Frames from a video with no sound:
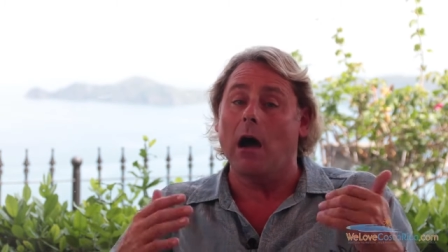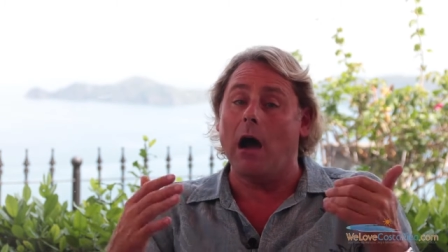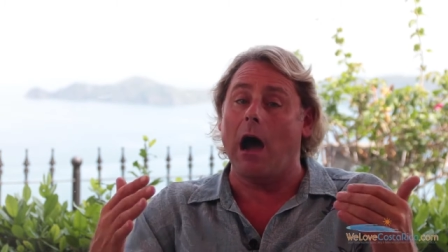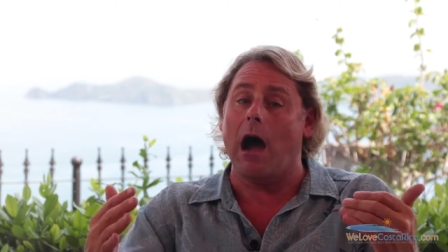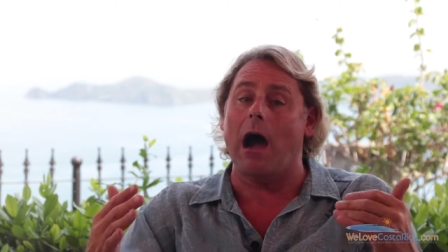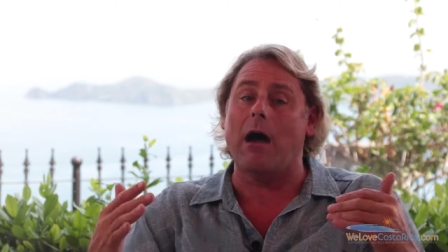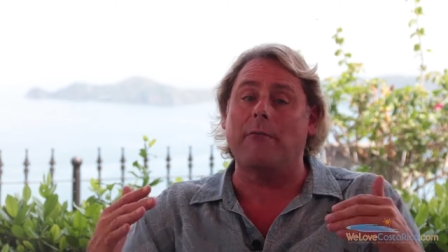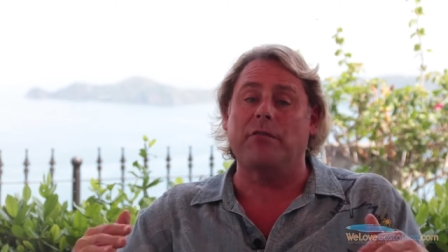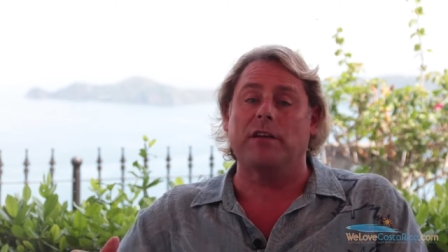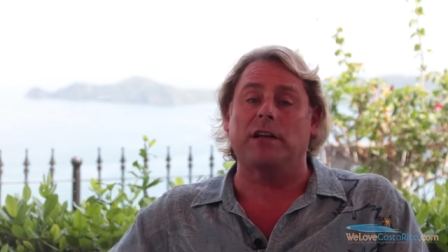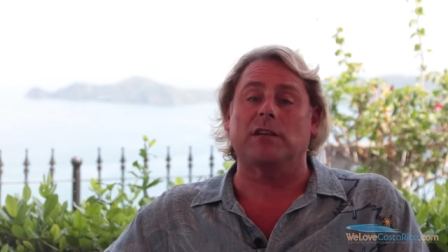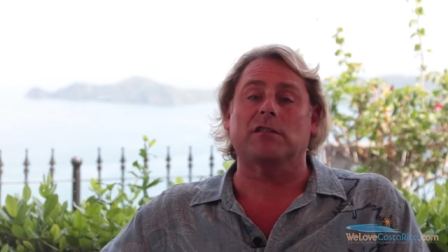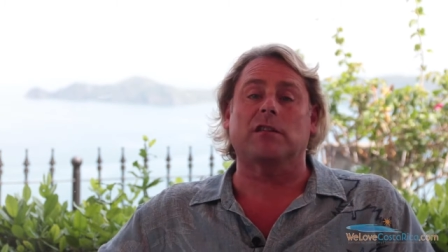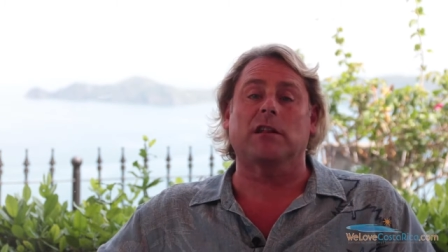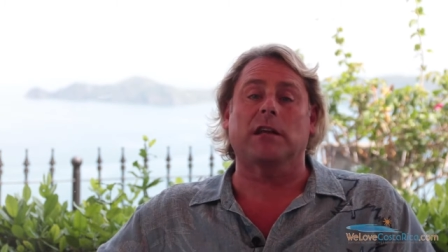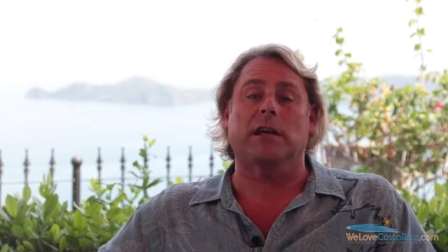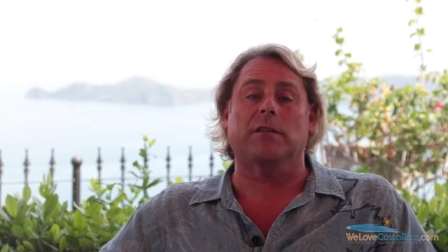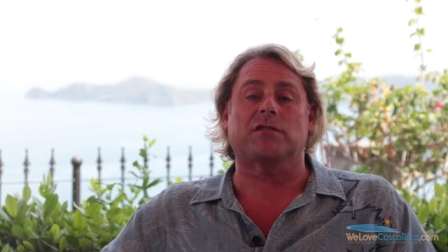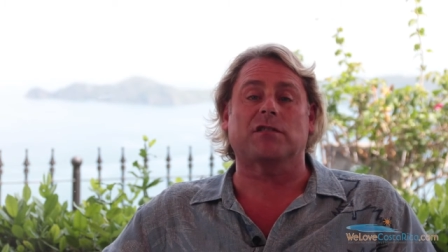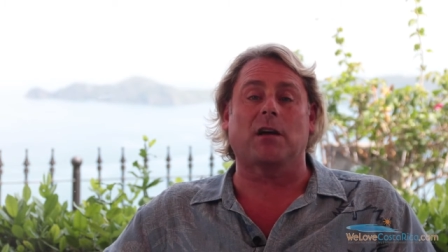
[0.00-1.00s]

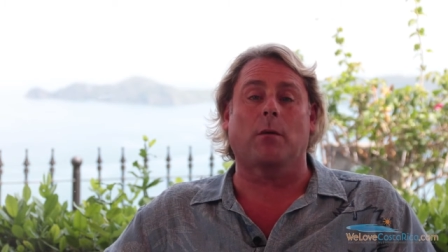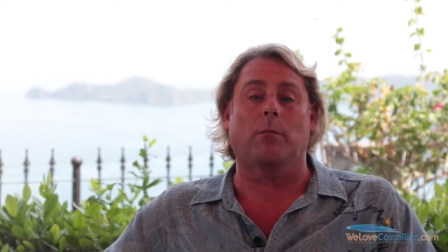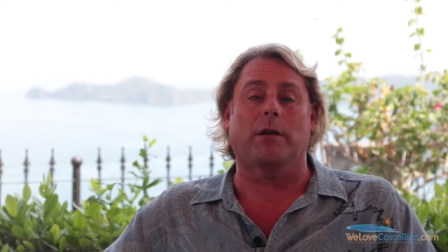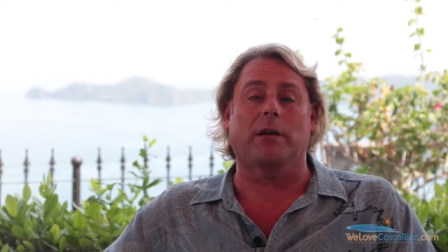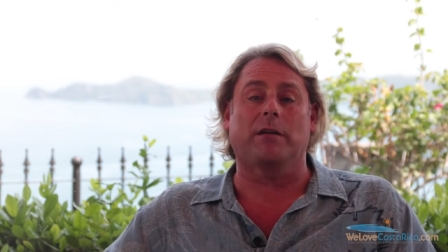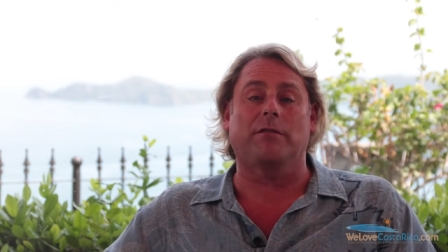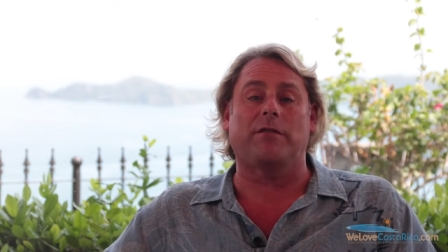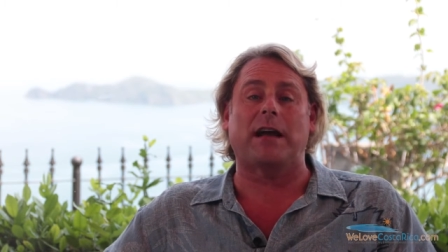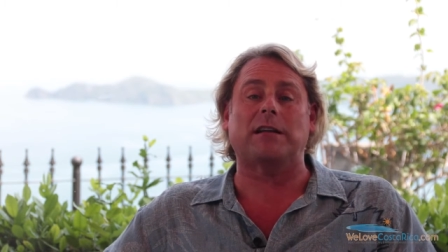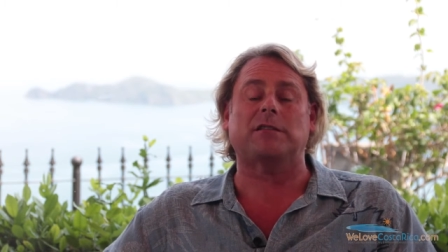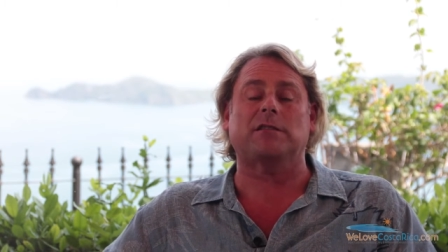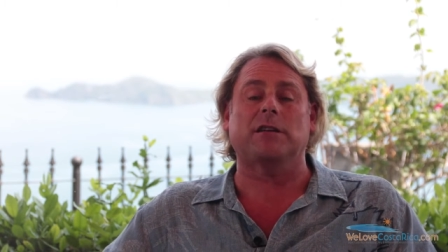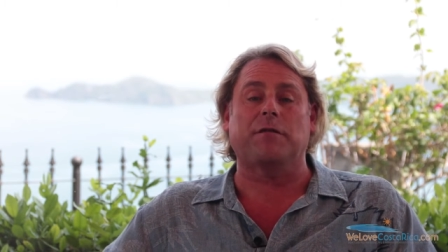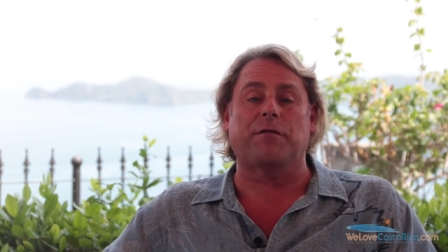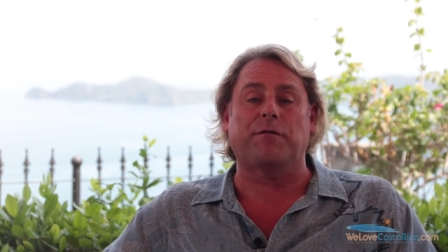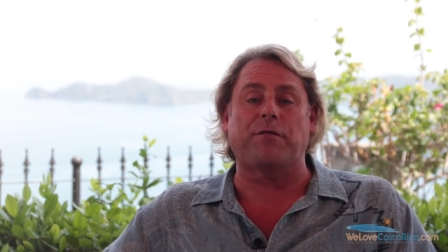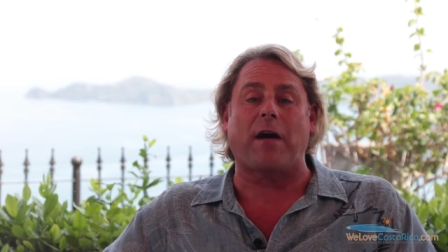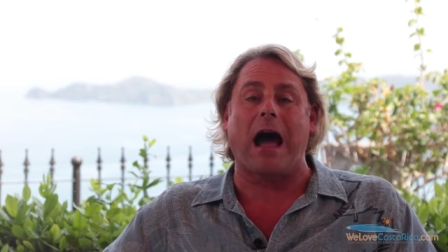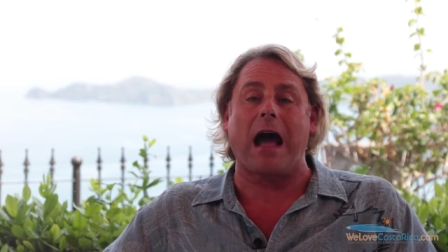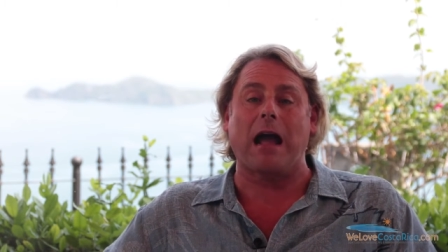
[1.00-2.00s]
Obviously, if someone invested
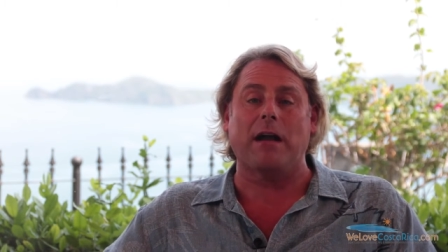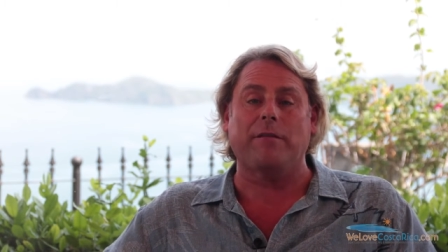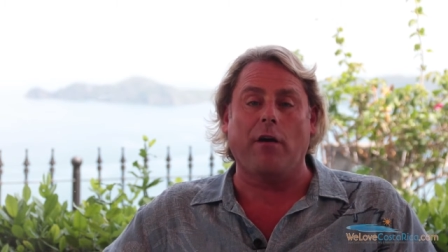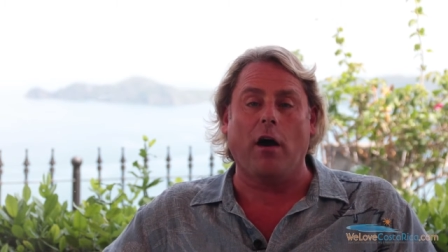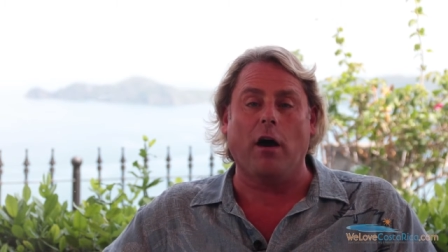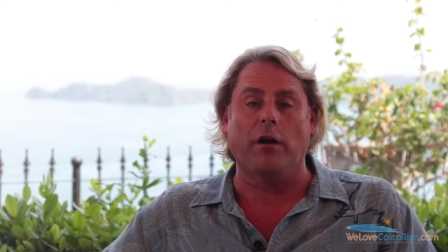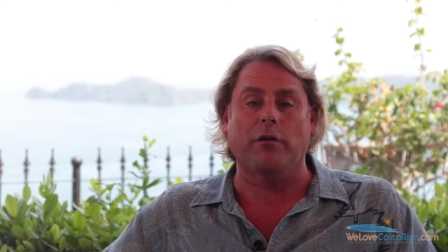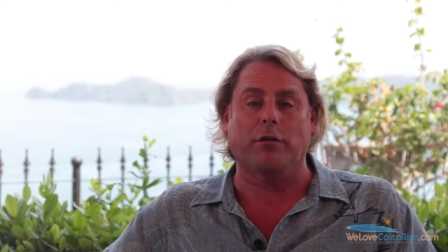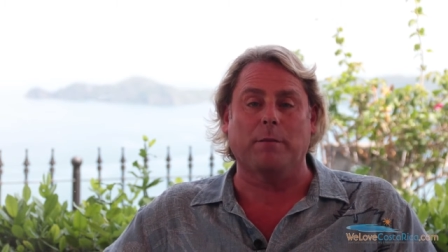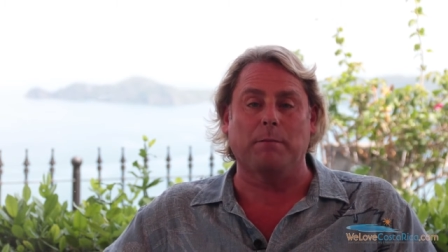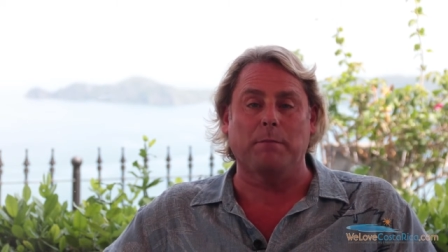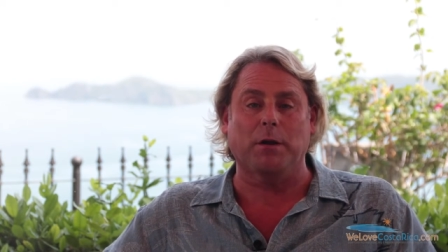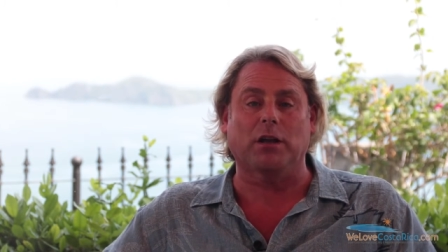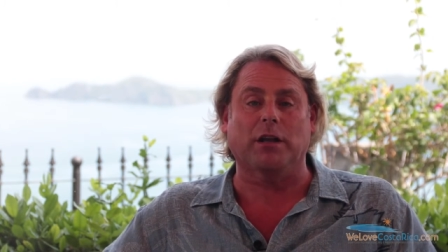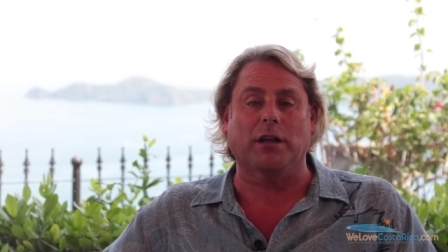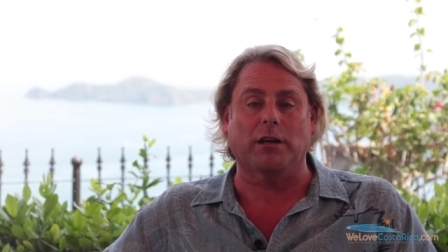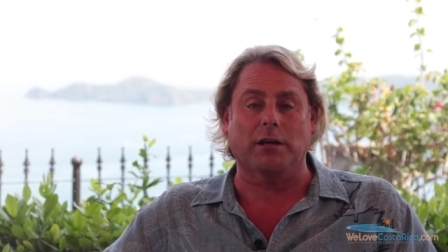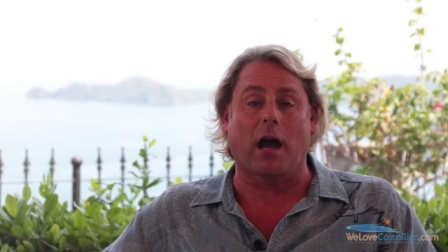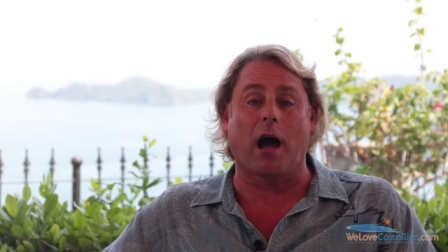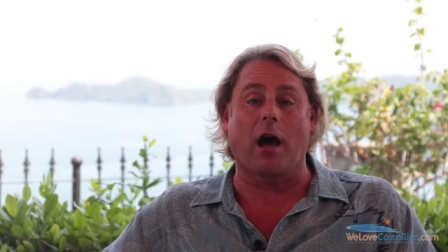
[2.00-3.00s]
$500
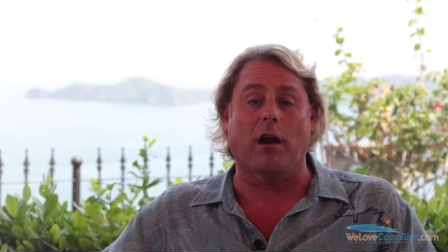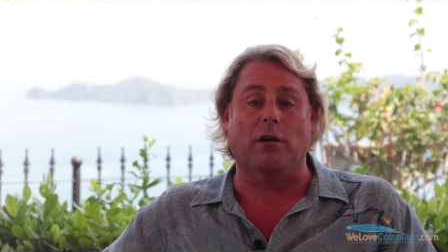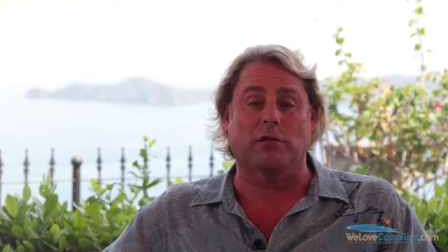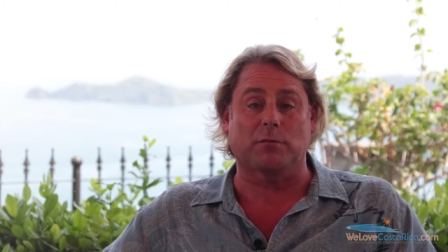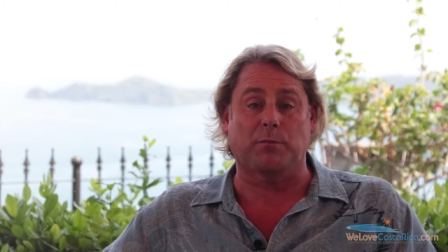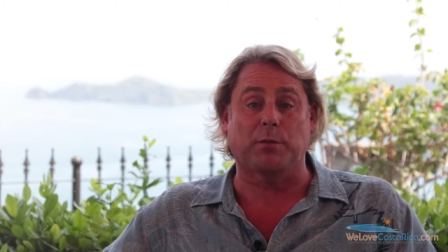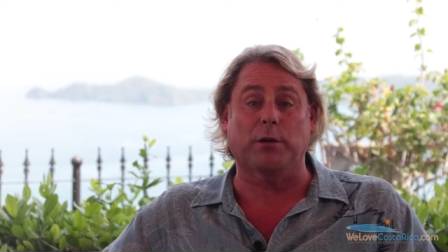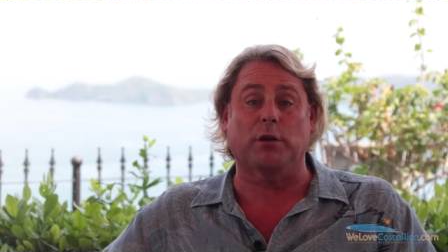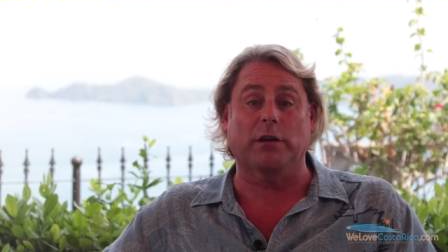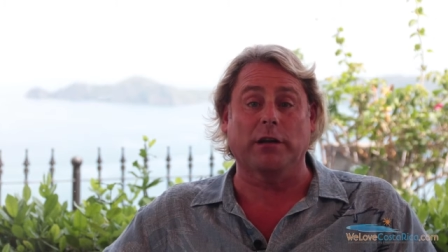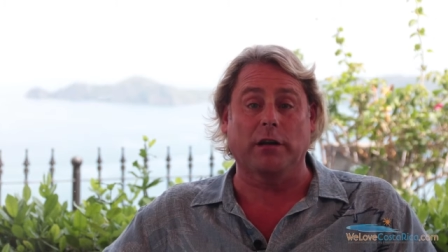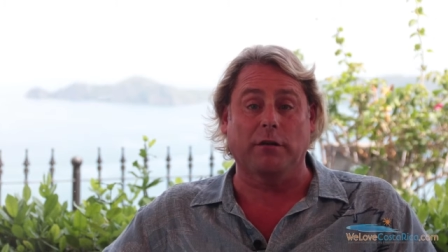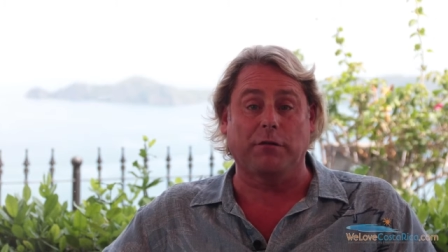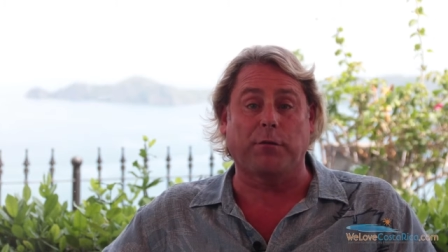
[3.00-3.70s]
million building a